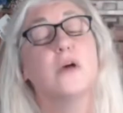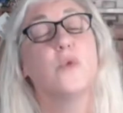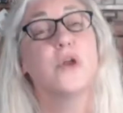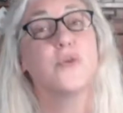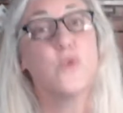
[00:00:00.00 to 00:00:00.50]

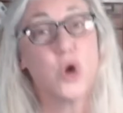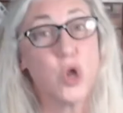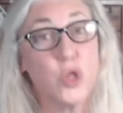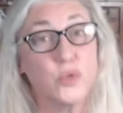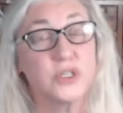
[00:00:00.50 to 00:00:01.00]
where the
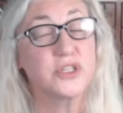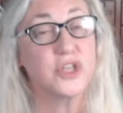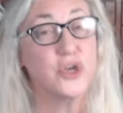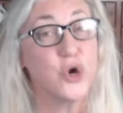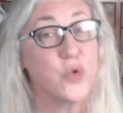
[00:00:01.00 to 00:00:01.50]
world wants
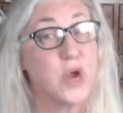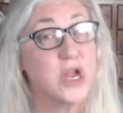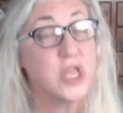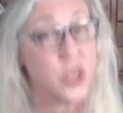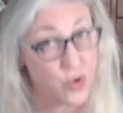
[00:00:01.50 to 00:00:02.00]
to know
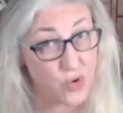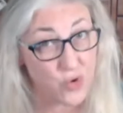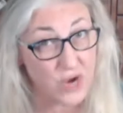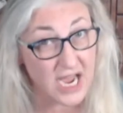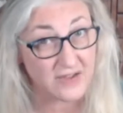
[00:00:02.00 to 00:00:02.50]
where
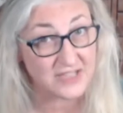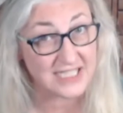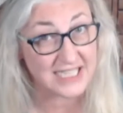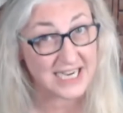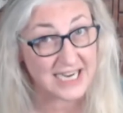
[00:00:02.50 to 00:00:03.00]
you have to
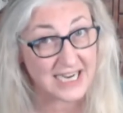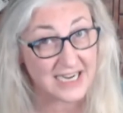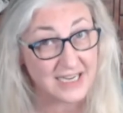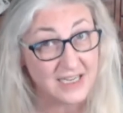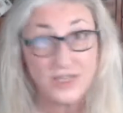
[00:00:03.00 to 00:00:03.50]
say.